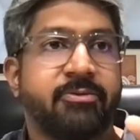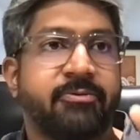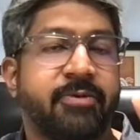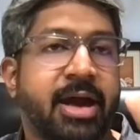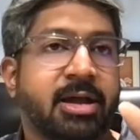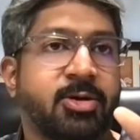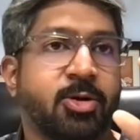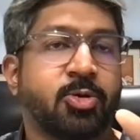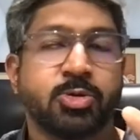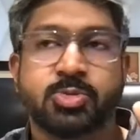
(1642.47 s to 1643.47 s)
wherein your
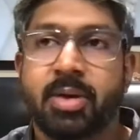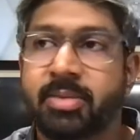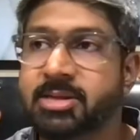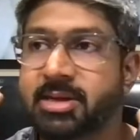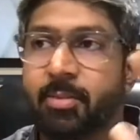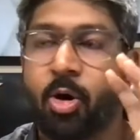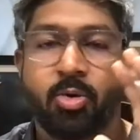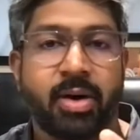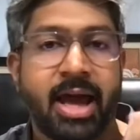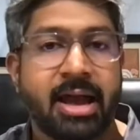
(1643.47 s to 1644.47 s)
nose maybe in some
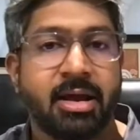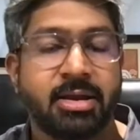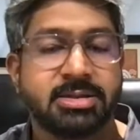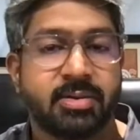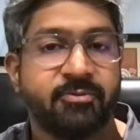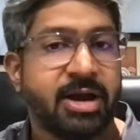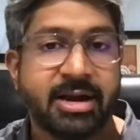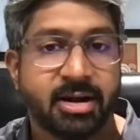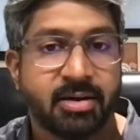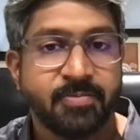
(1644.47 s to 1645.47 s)
awkward angle in some
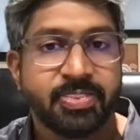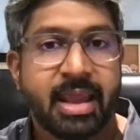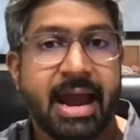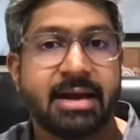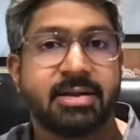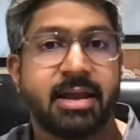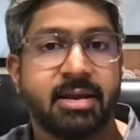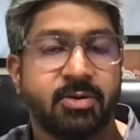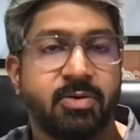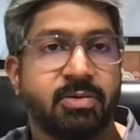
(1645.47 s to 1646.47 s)
filter, and then it